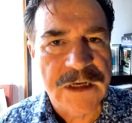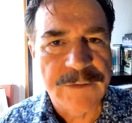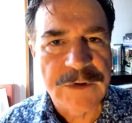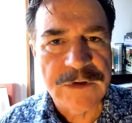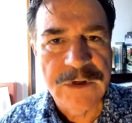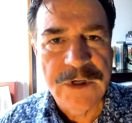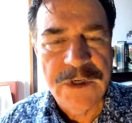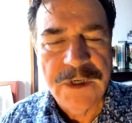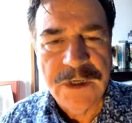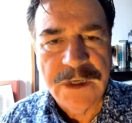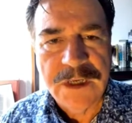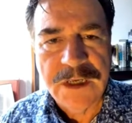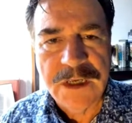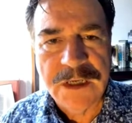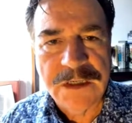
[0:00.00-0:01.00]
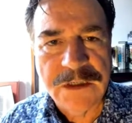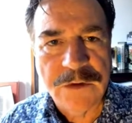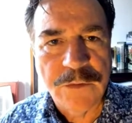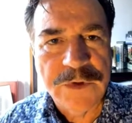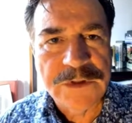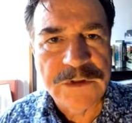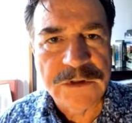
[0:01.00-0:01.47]
summer, and the
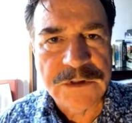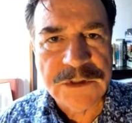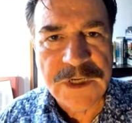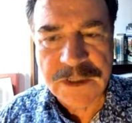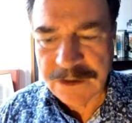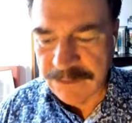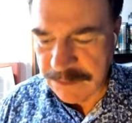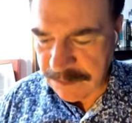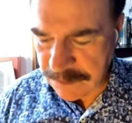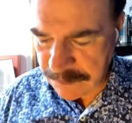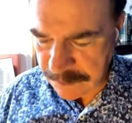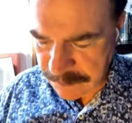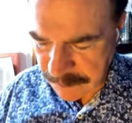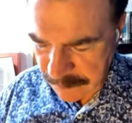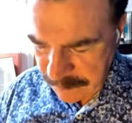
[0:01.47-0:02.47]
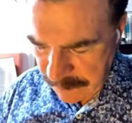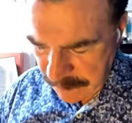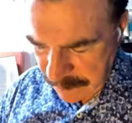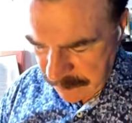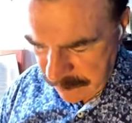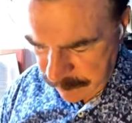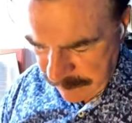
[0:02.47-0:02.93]
winter is not going to look
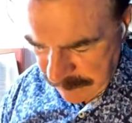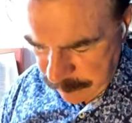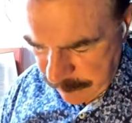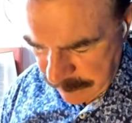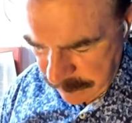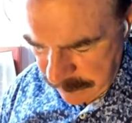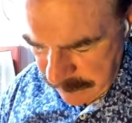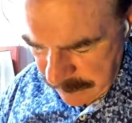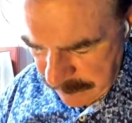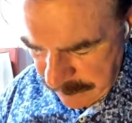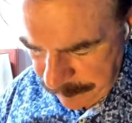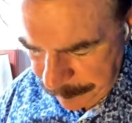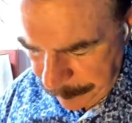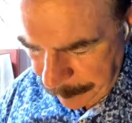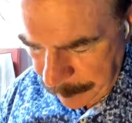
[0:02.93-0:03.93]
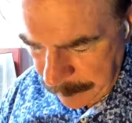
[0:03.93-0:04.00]
much better than that.